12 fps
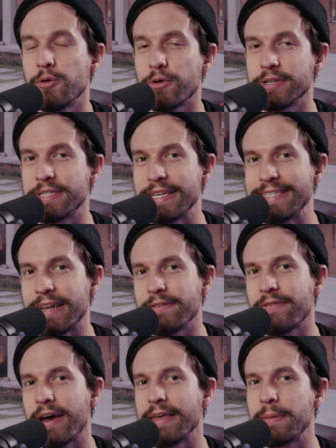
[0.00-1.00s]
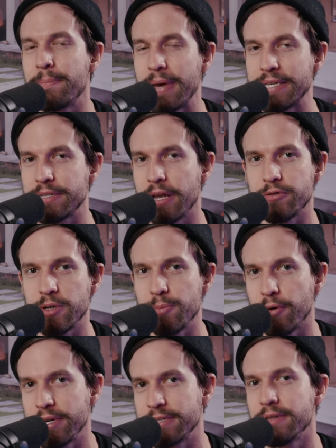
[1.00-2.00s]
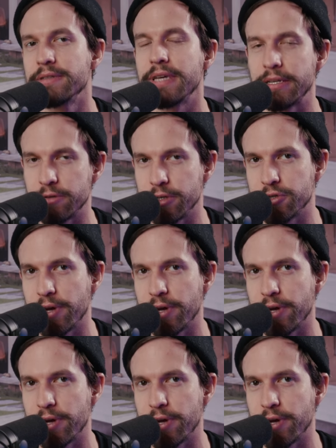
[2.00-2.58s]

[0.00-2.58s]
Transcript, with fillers: in order to identify the best entry point to enter a